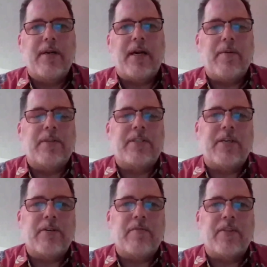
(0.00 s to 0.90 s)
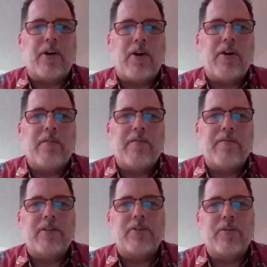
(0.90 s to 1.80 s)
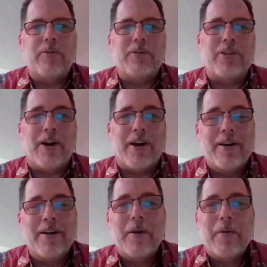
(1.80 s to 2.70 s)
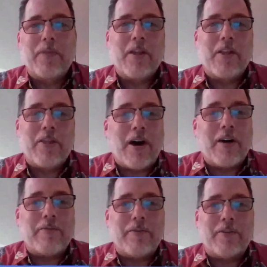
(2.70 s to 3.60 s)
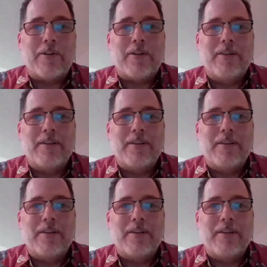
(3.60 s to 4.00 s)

I would say sort of at the heart of these schools are thoughtful,